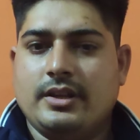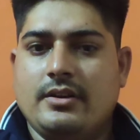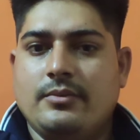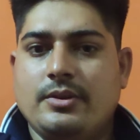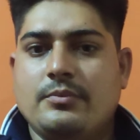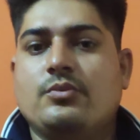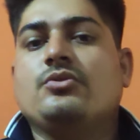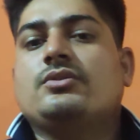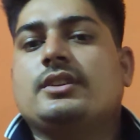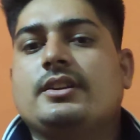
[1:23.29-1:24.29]
and we
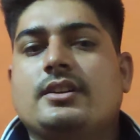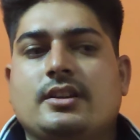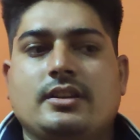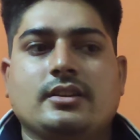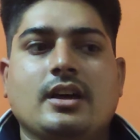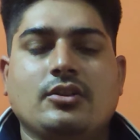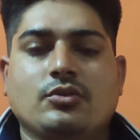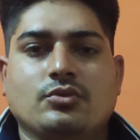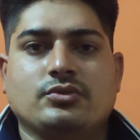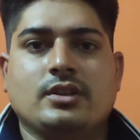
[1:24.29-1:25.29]
push it in the
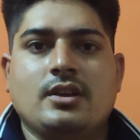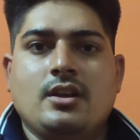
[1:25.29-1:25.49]
nose.